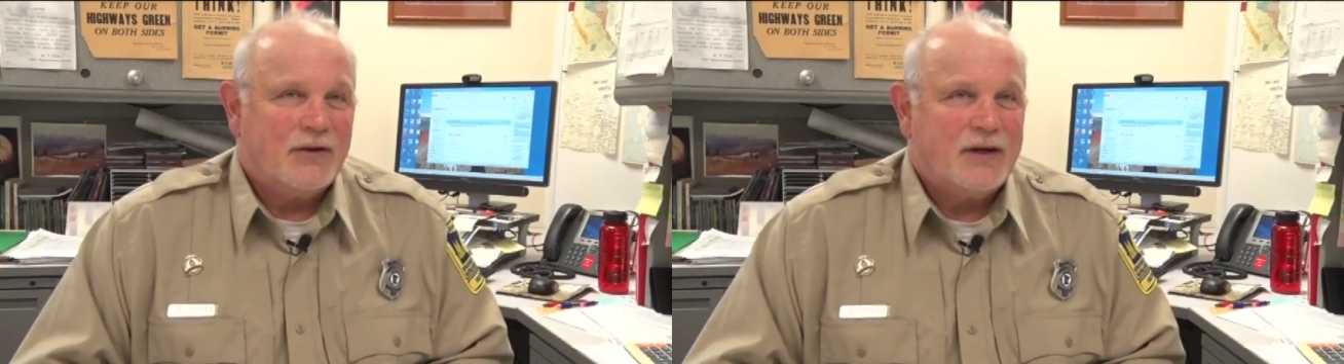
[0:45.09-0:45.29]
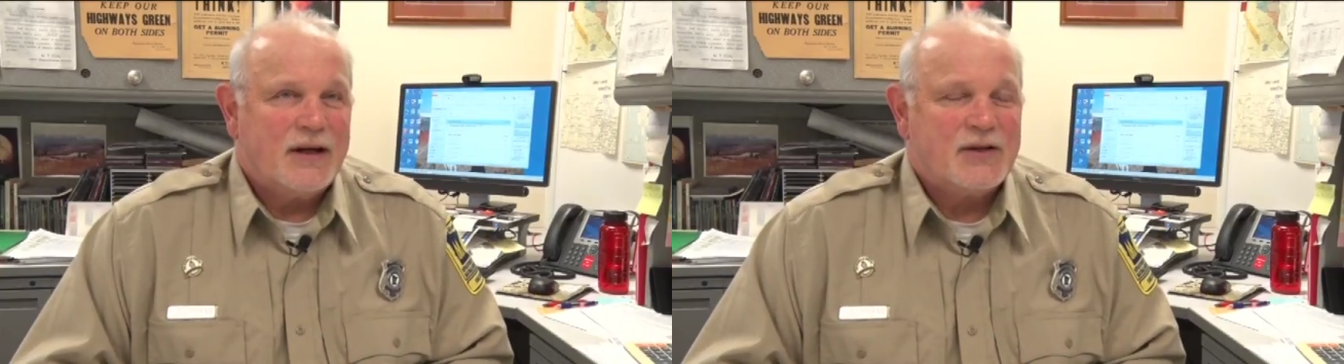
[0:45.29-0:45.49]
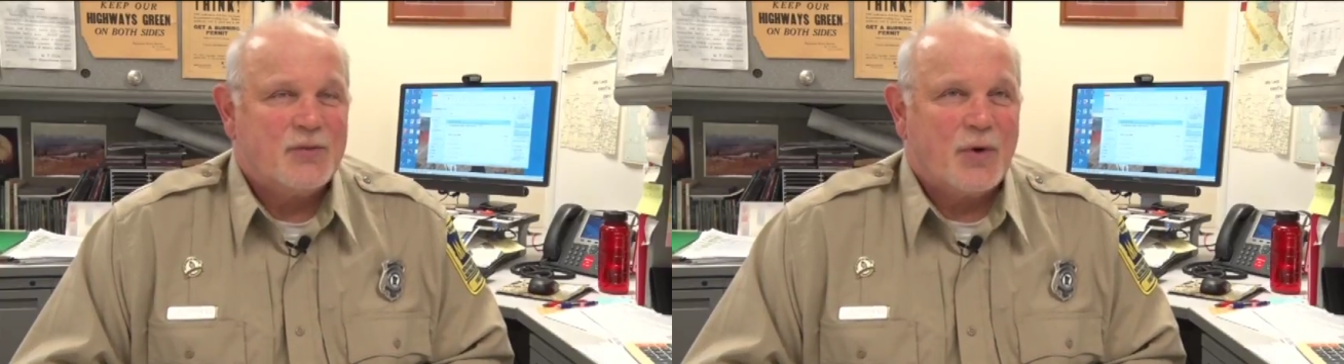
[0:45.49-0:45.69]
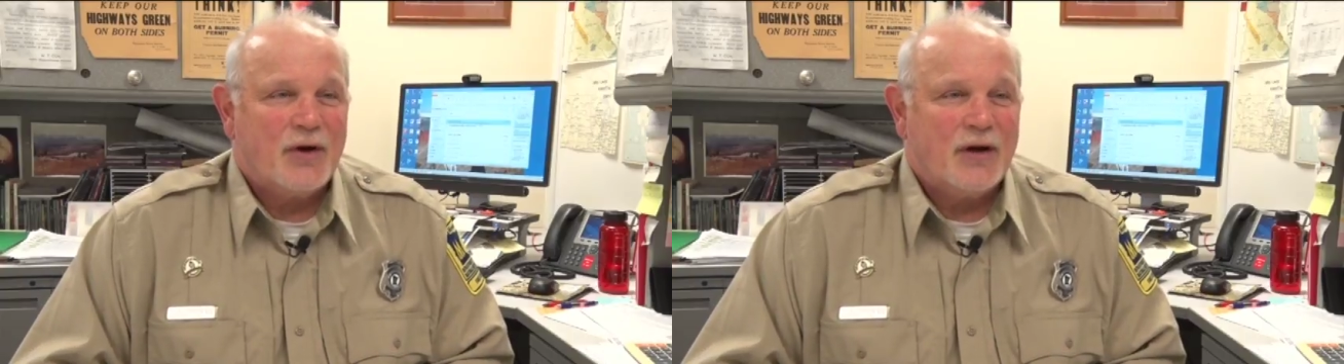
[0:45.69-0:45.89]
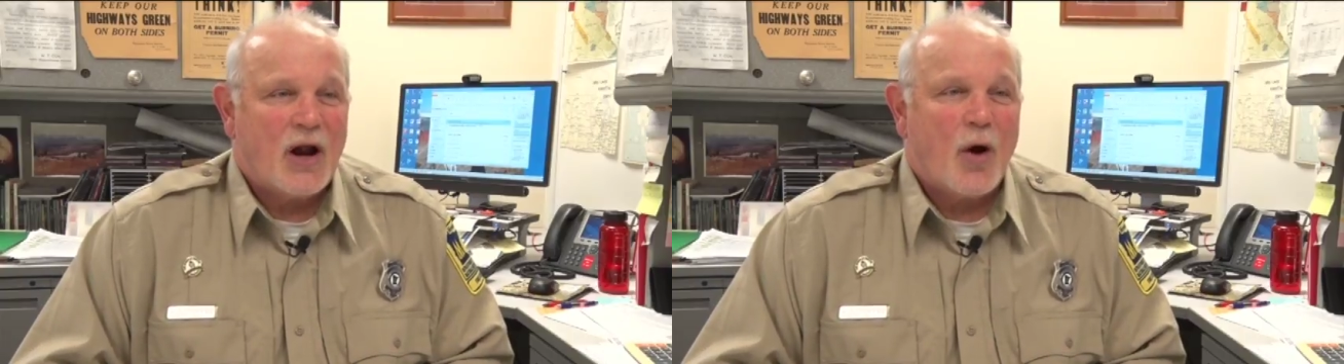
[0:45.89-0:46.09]
only takes
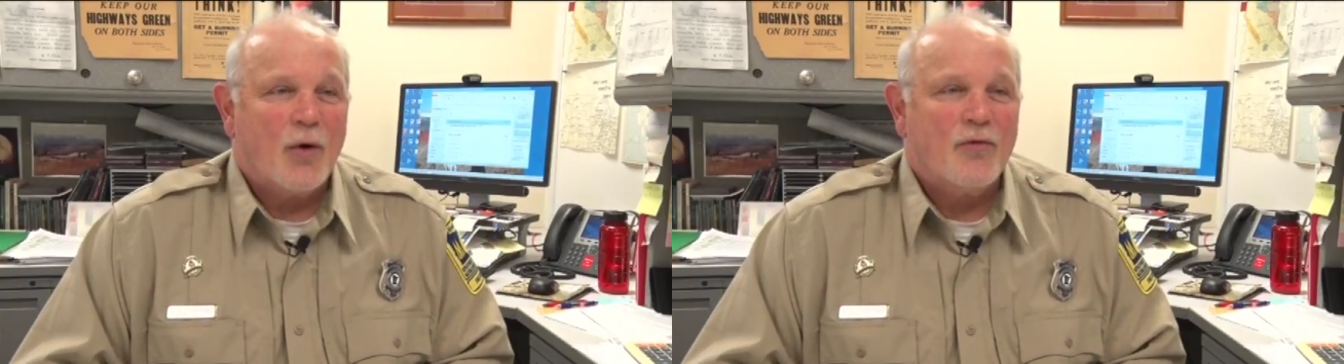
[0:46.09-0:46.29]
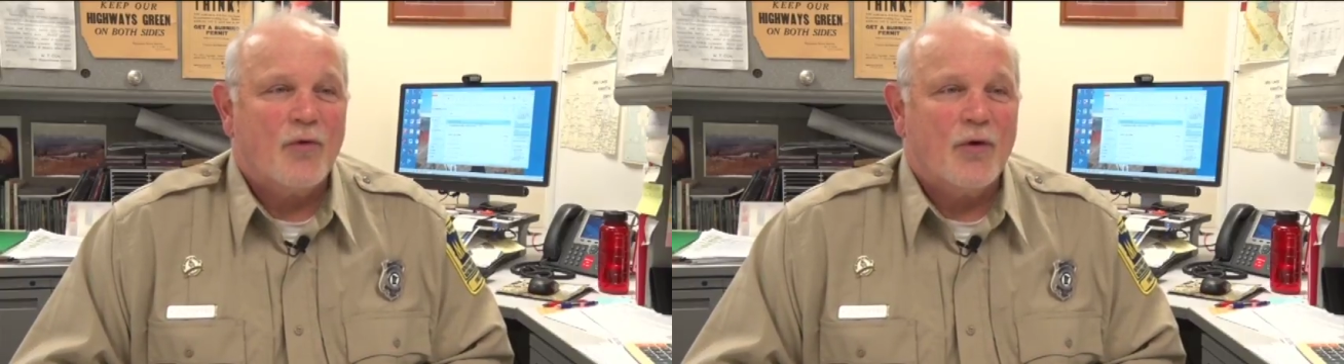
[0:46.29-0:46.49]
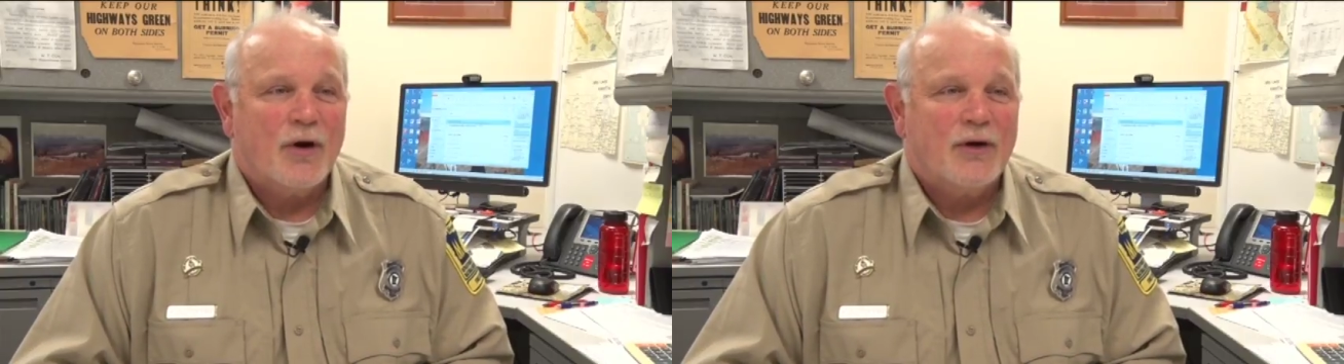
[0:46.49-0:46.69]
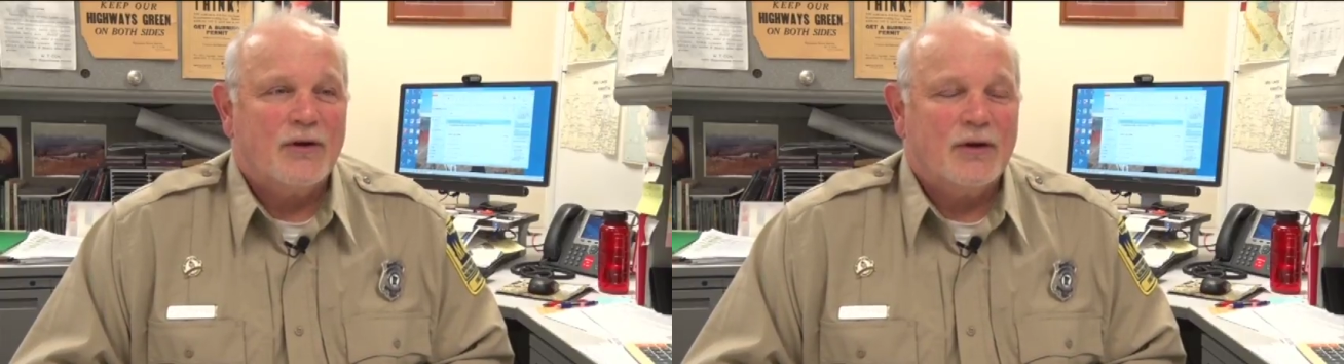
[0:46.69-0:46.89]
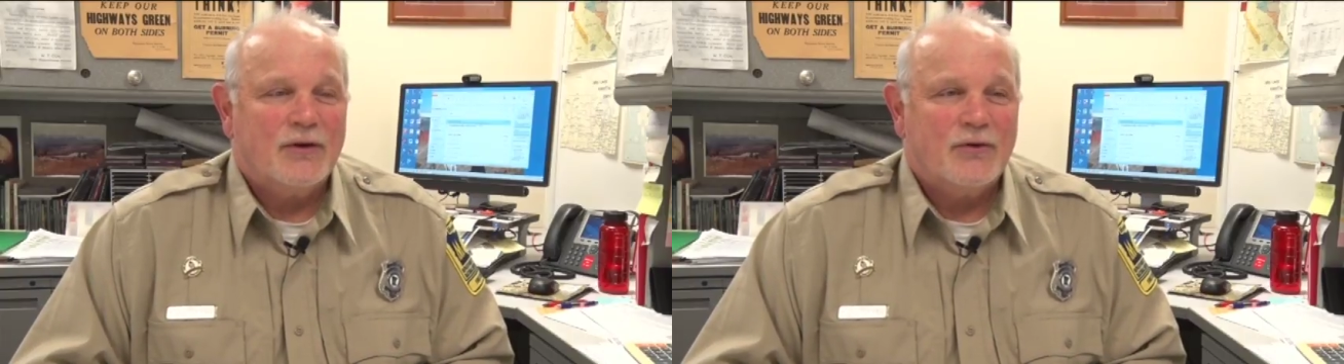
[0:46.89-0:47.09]
about an hour for it
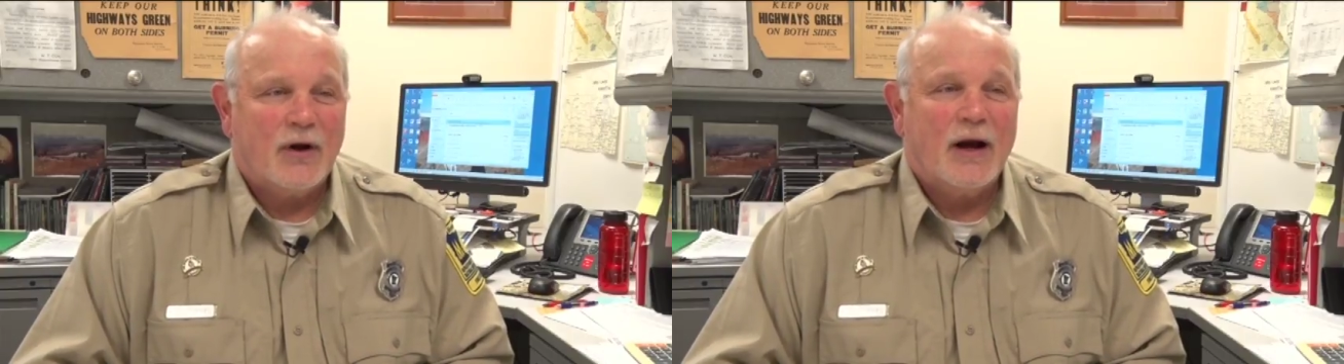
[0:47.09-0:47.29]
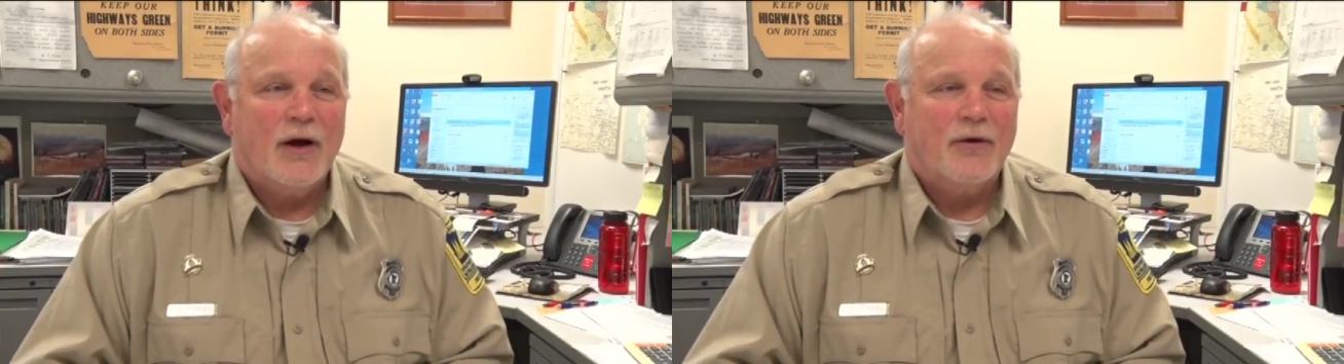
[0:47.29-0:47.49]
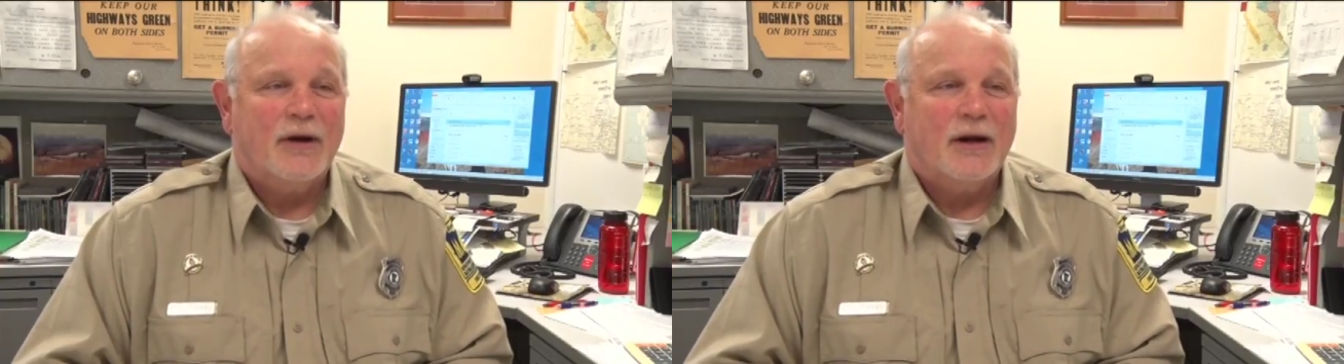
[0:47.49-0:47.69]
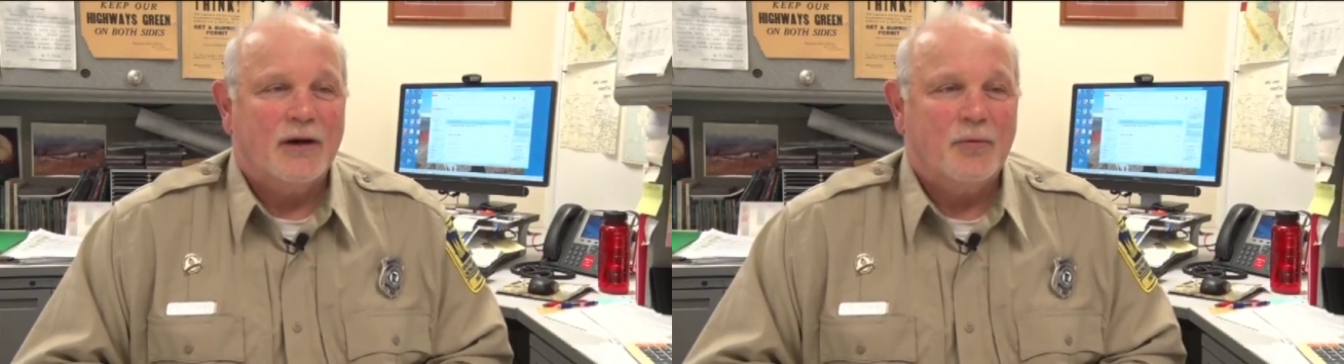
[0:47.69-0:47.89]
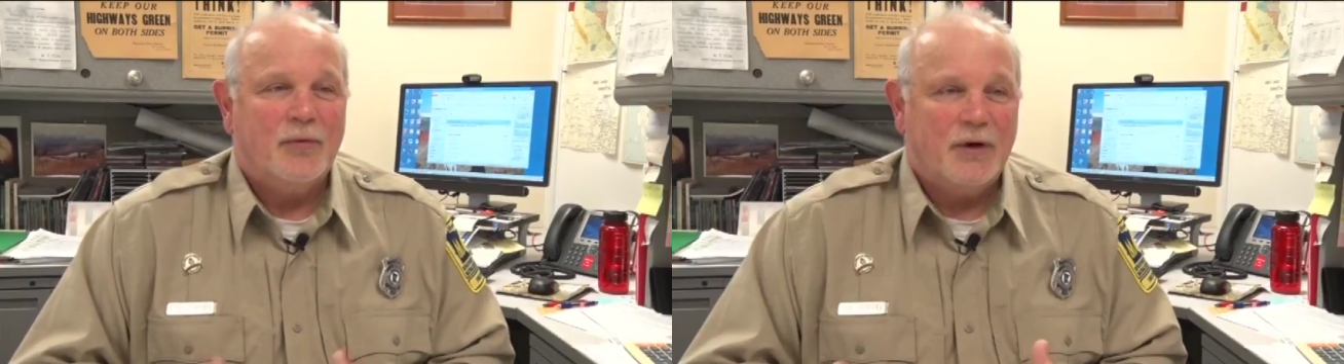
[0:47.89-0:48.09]
to dry out
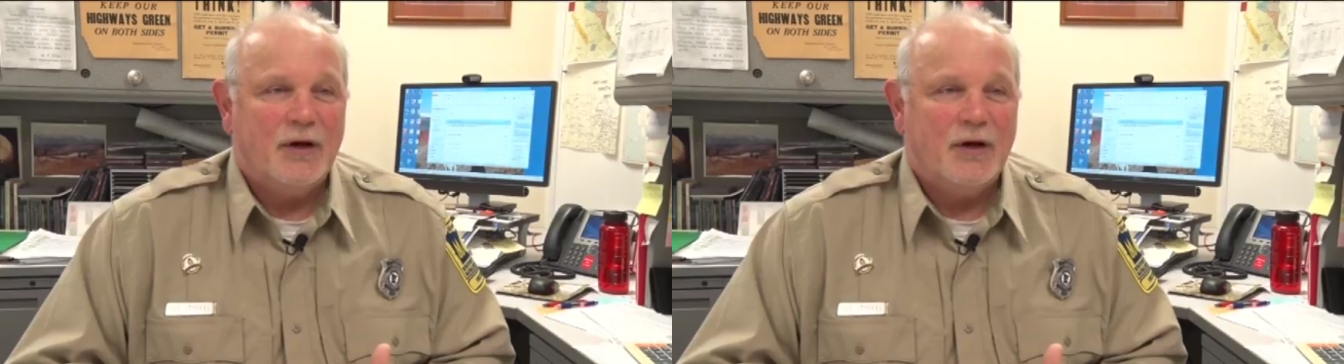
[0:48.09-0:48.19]
again and be